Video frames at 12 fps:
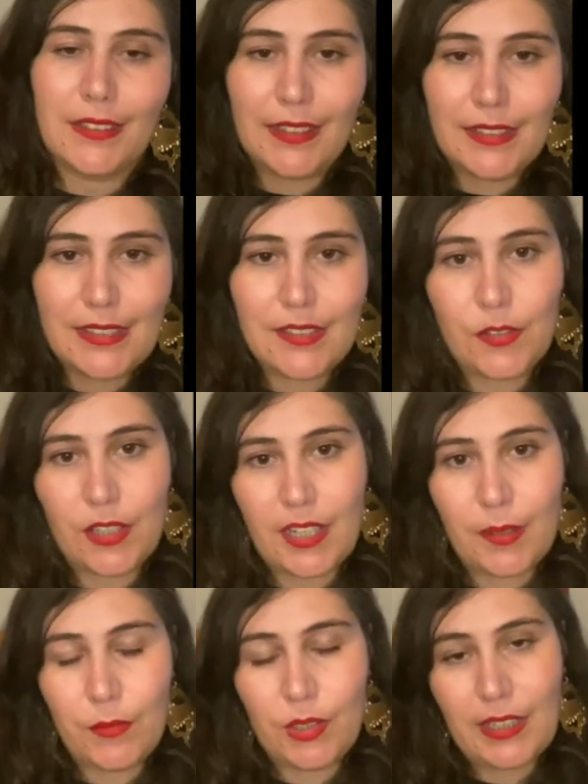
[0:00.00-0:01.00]
that this
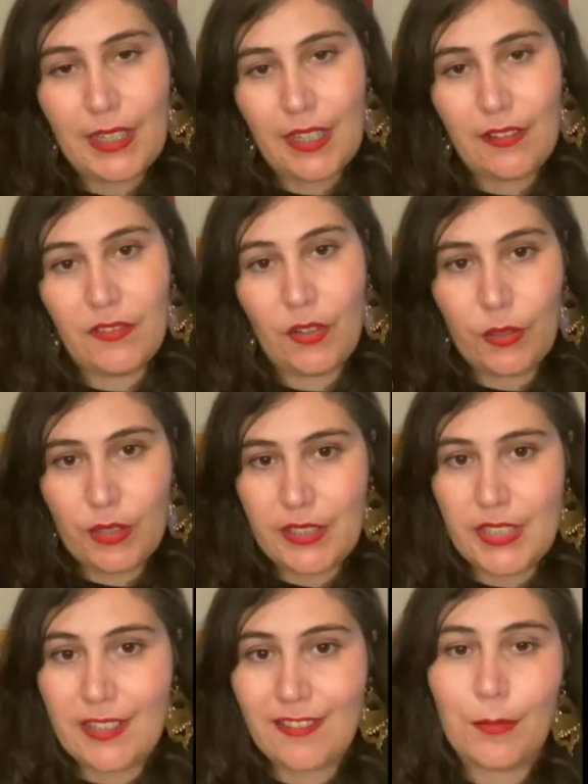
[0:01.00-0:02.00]
tram will have on the
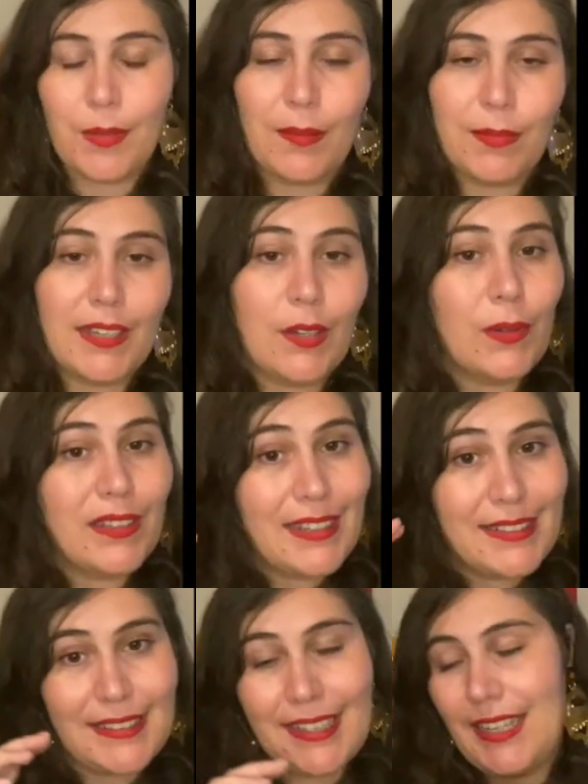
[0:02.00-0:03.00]
general public when they
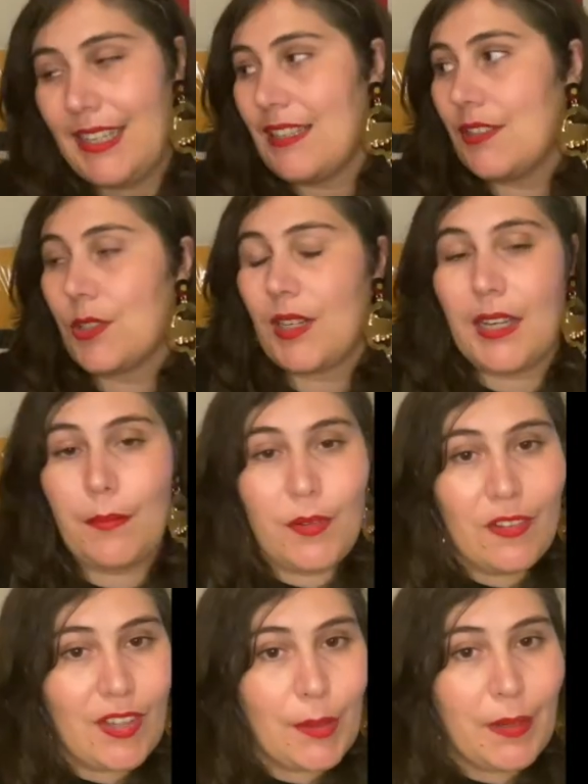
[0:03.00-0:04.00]
see the tram
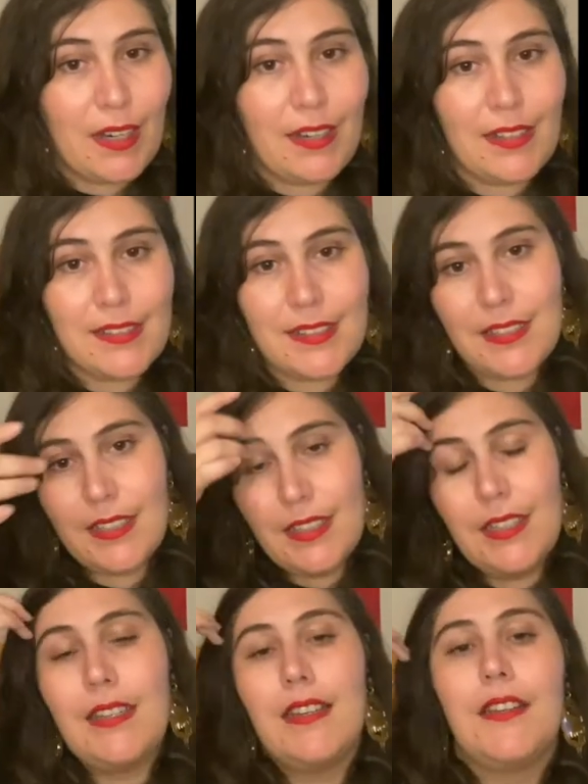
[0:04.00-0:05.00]
moving past?
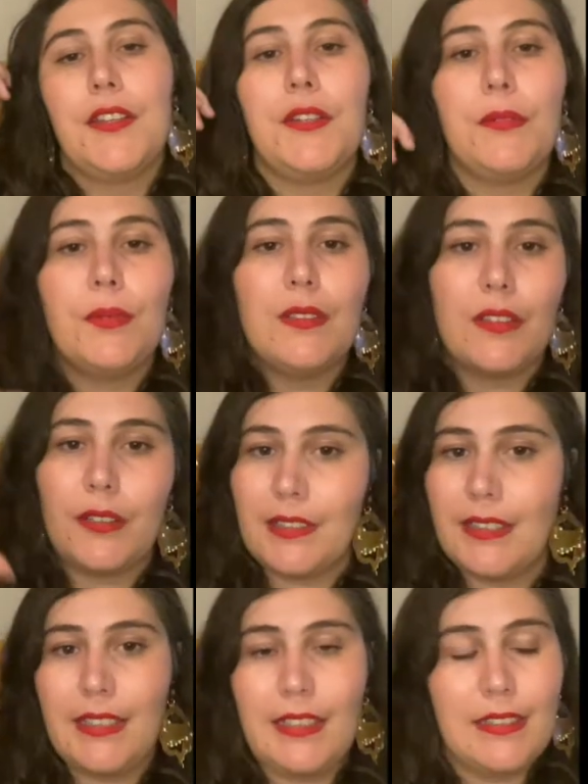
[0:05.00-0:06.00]

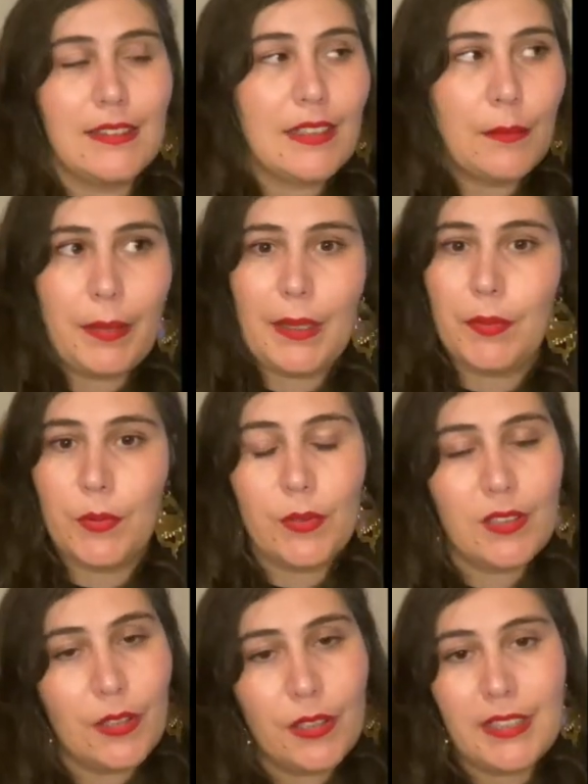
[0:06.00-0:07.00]
Some people
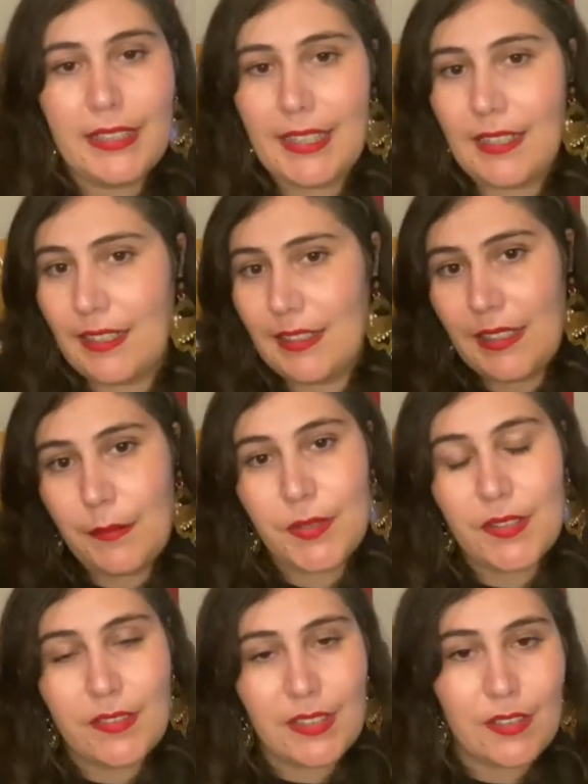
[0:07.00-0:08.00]
will only get a glimpse
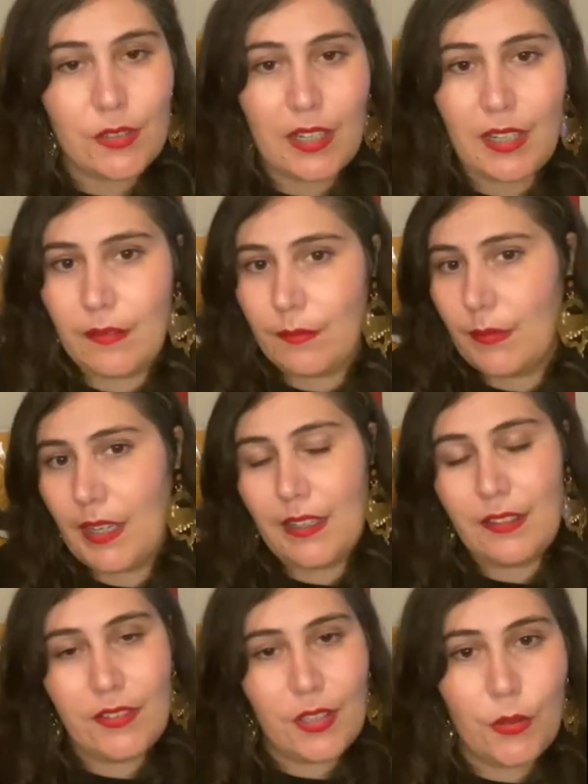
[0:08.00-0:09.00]
of this tram out
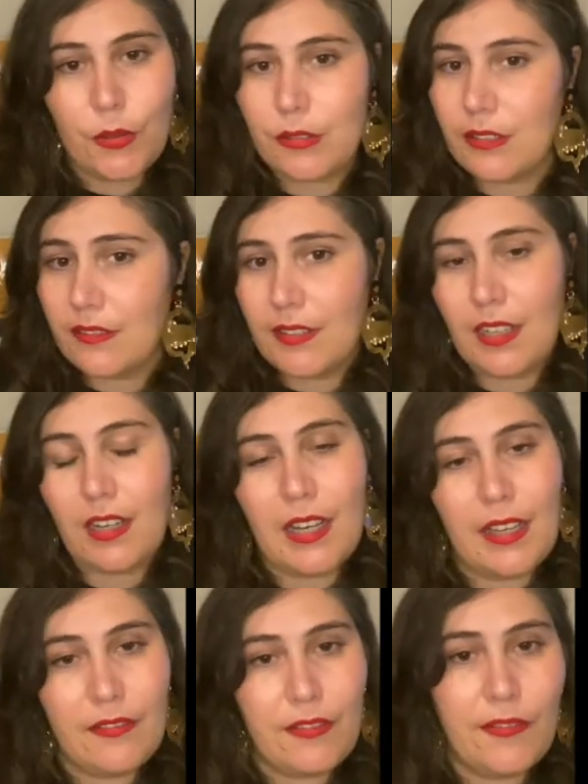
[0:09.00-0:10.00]
of the corner of their
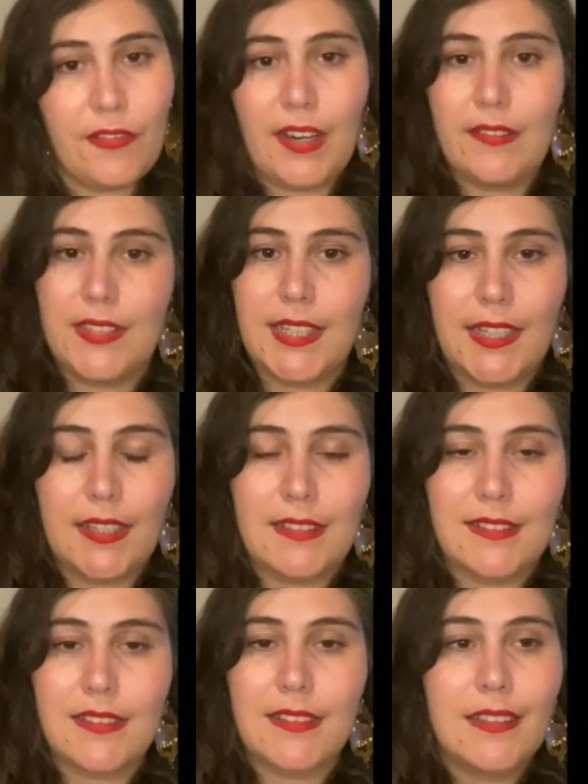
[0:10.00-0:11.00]
eye for 5
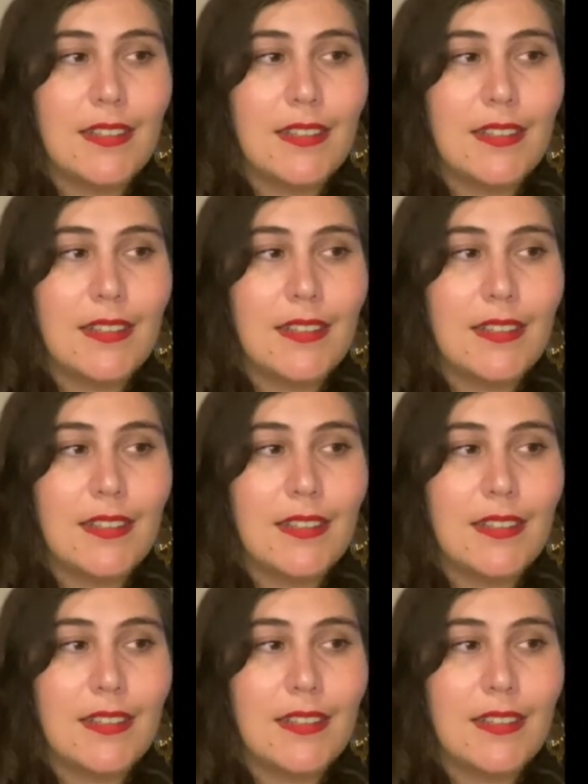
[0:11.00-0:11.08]
seconds.